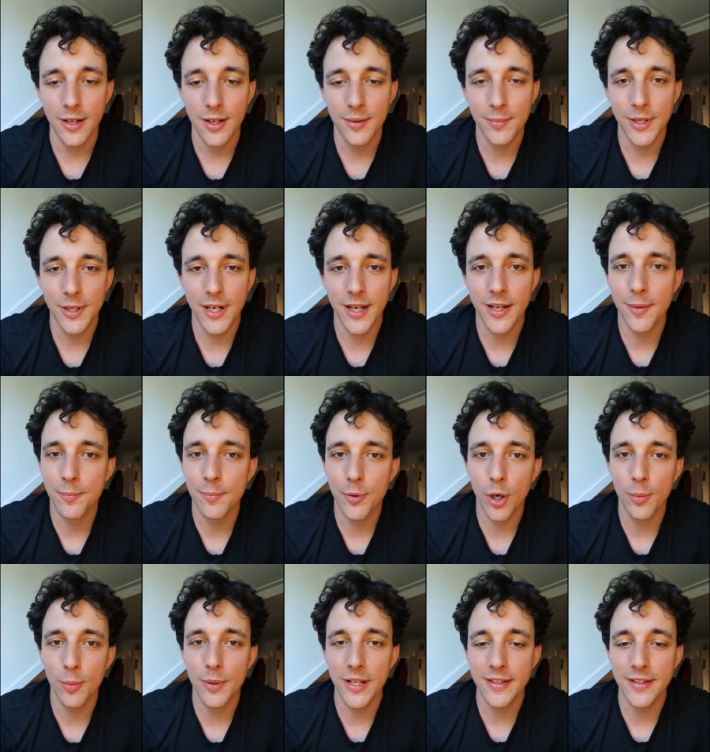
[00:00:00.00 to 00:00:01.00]
I mean, I can
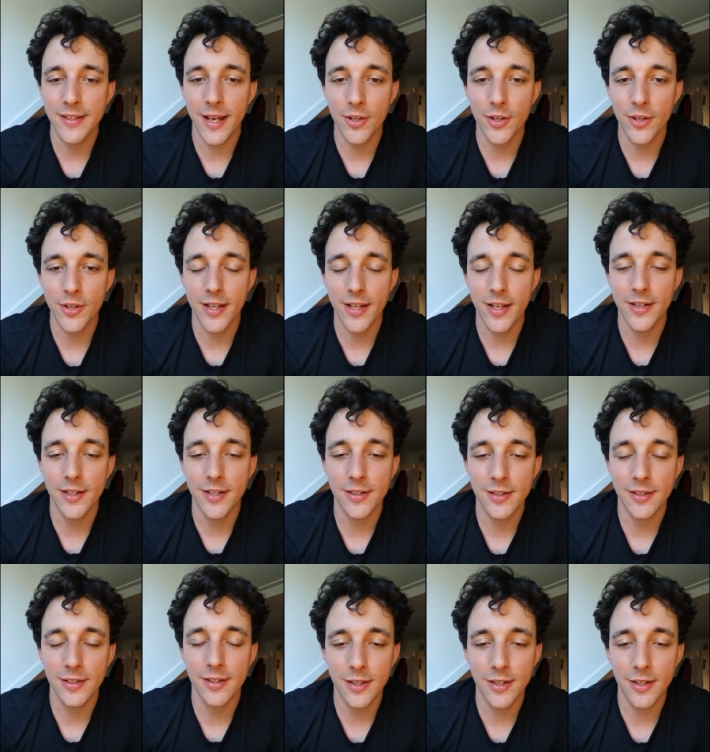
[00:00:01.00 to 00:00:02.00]
probably tell that
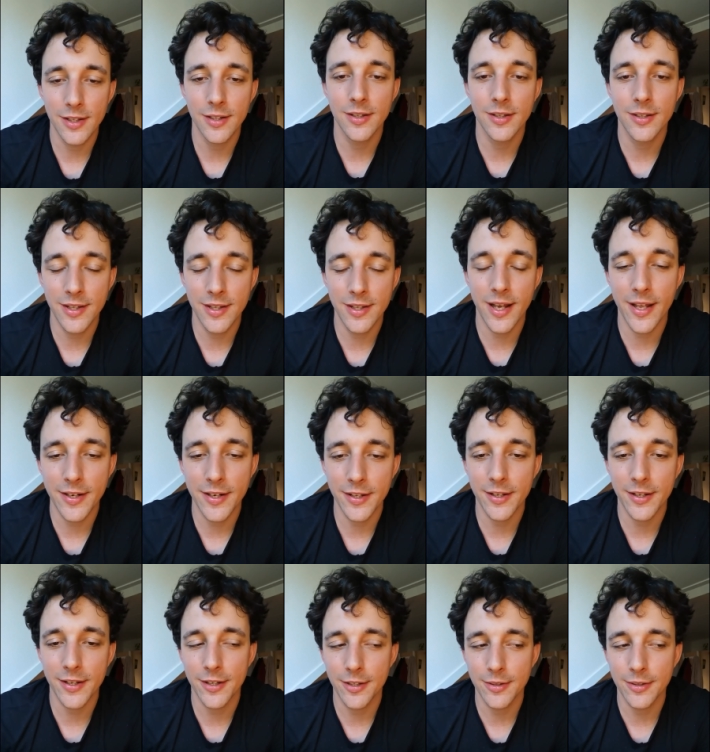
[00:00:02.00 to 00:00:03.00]
that
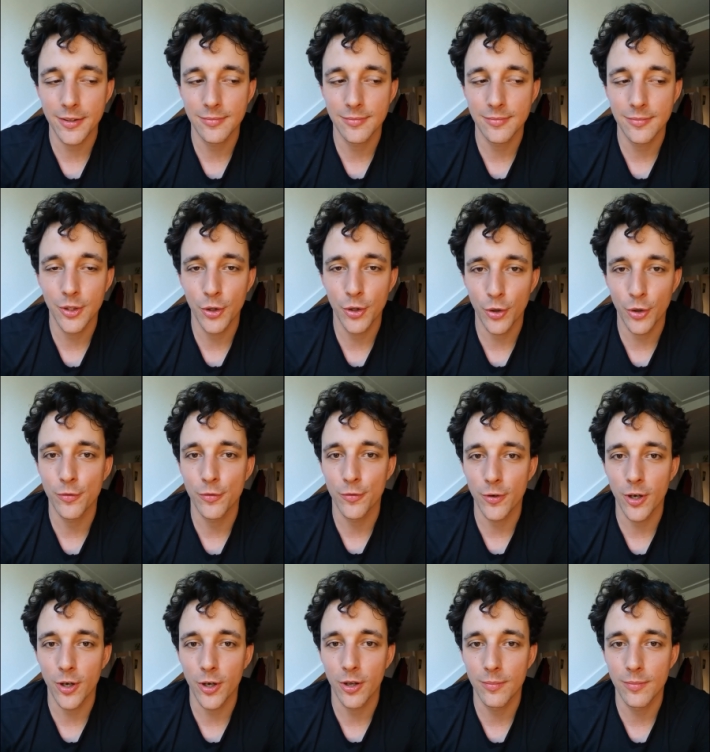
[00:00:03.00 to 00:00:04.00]
um, you're
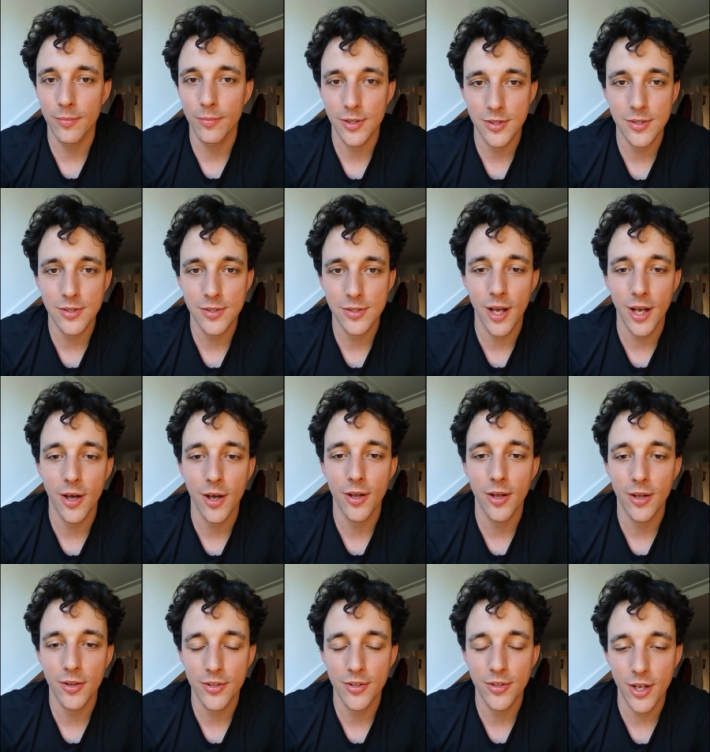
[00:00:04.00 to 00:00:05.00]
from
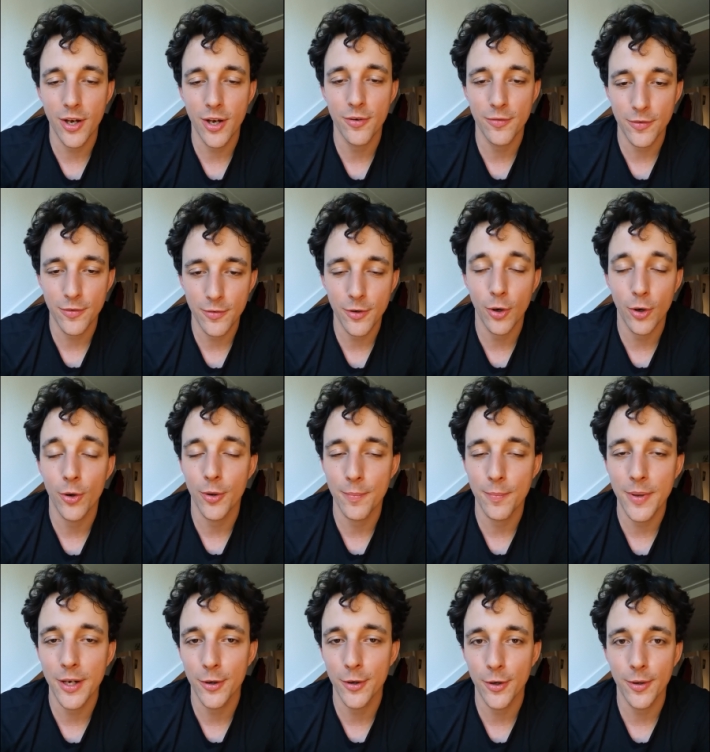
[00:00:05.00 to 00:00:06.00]
South, South or
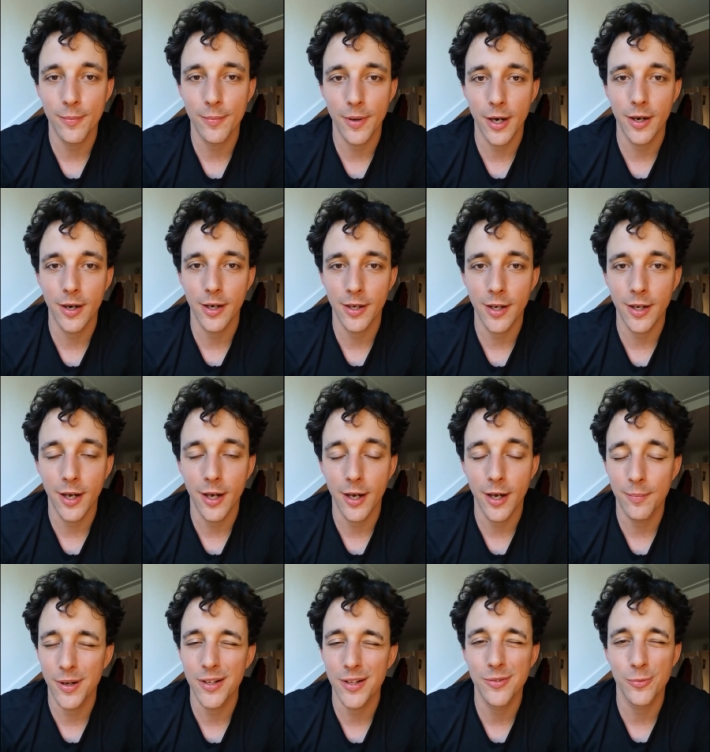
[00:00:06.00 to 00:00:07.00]
Middle America,
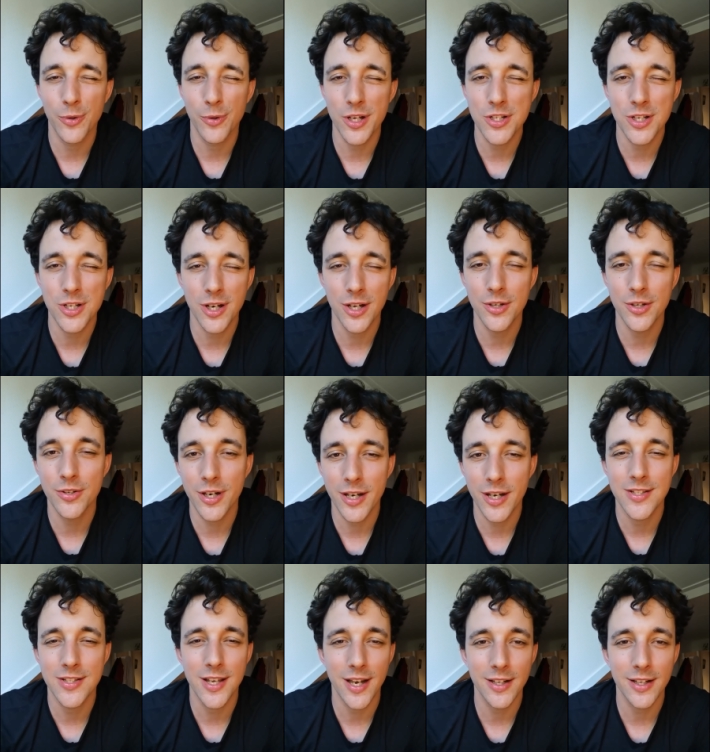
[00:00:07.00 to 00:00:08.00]
but which country
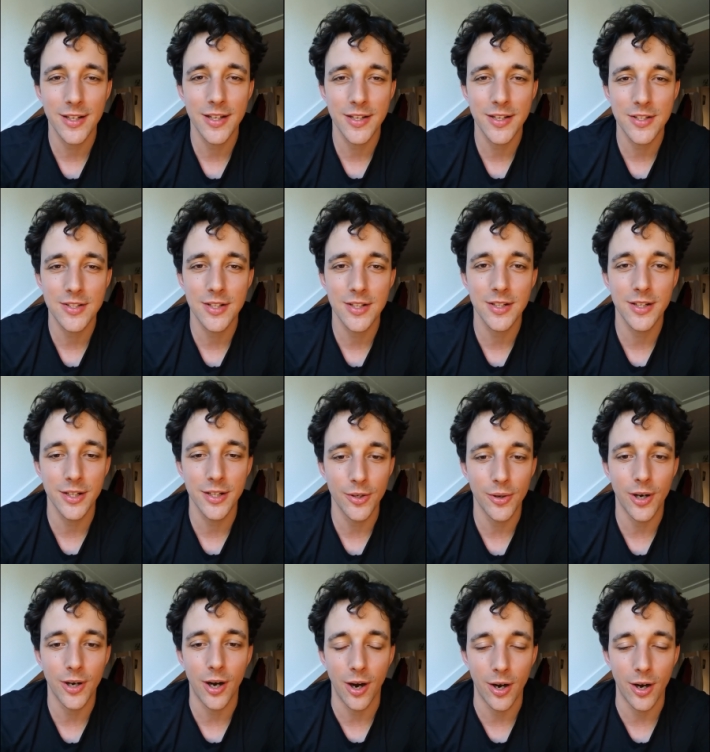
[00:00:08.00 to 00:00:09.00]
exactly is a
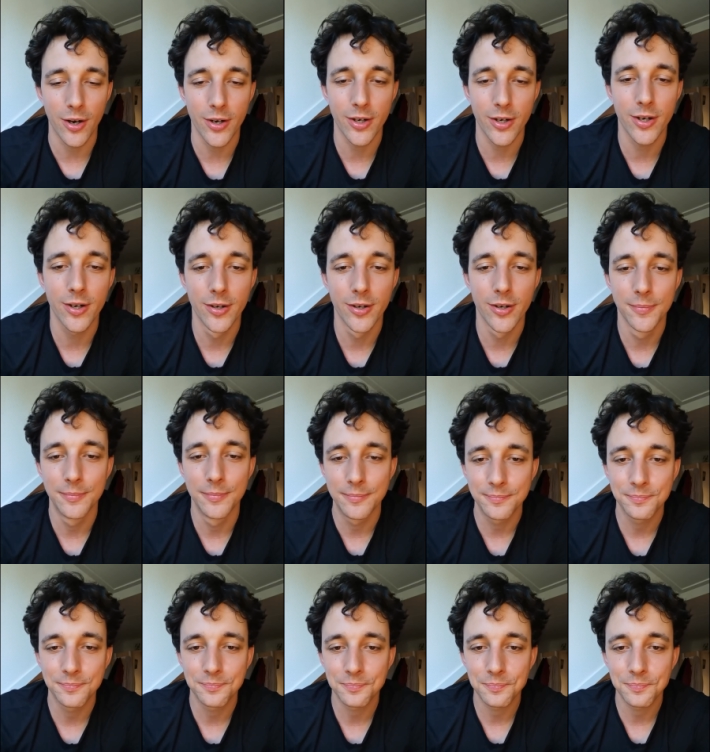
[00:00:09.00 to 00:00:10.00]
little harder?
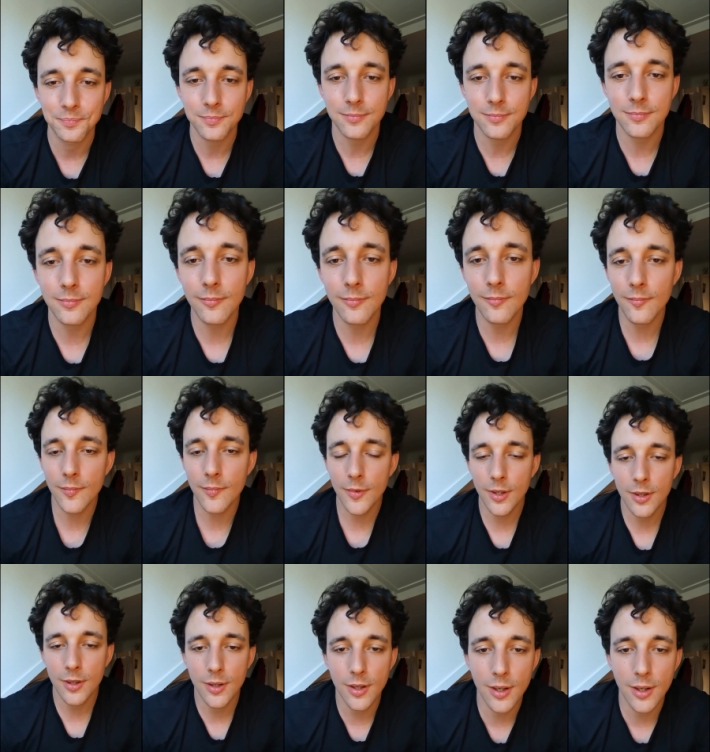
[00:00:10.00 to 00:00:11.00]

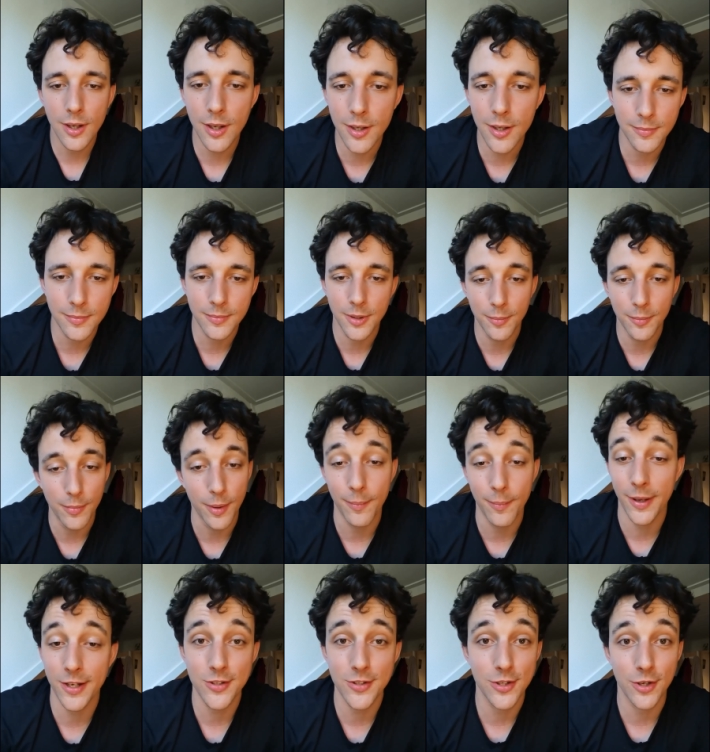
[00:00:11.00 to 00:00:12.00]
Okay. Um, but
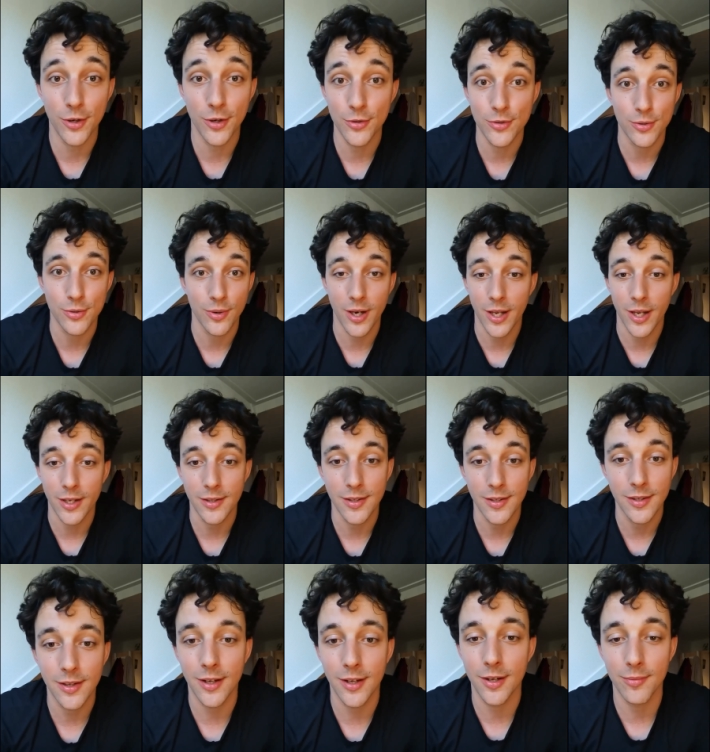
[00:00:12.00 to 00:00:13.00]
Mexico is great.
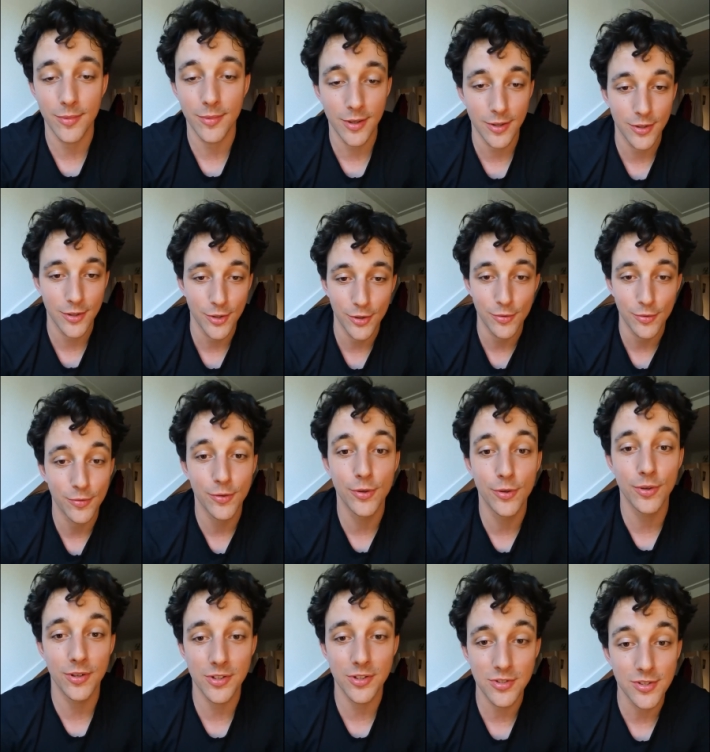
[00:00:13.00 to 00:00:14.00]
I mean, your
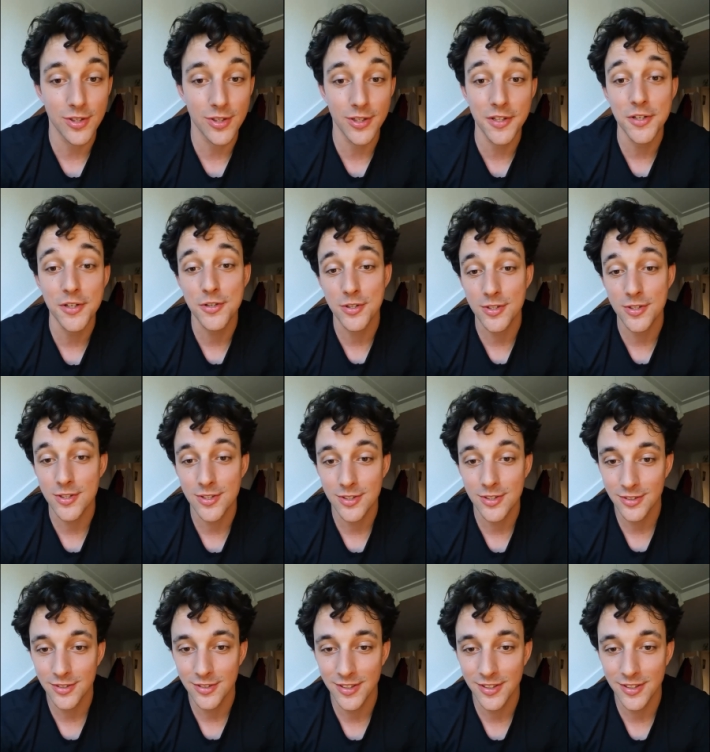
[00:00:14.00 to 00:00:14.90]
food is delicious.